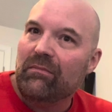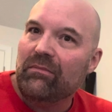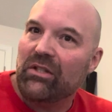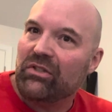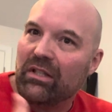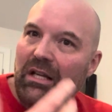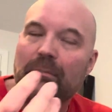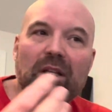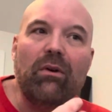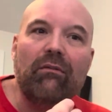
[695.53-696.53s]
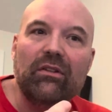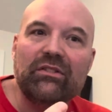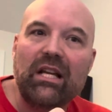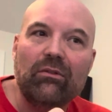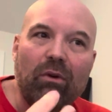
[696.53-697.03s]
just to come to the
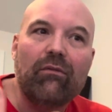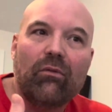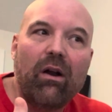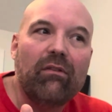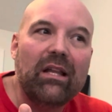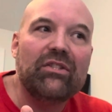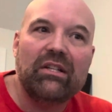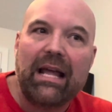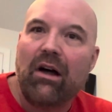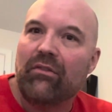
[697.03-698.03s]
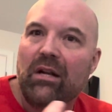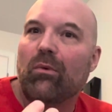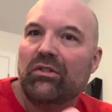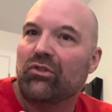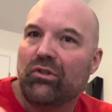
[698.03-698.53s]
revelation now that it
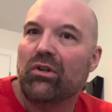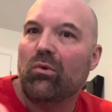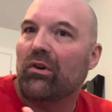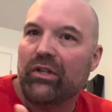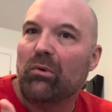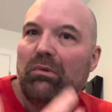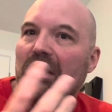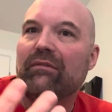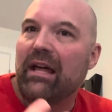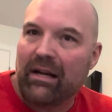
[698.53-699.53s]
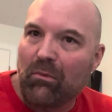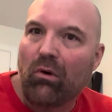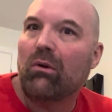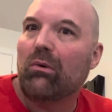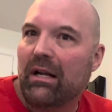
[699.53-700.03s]
wasn't true or you don't believe that
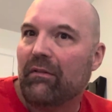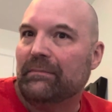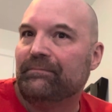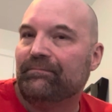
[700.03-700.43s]
anymore or whatever.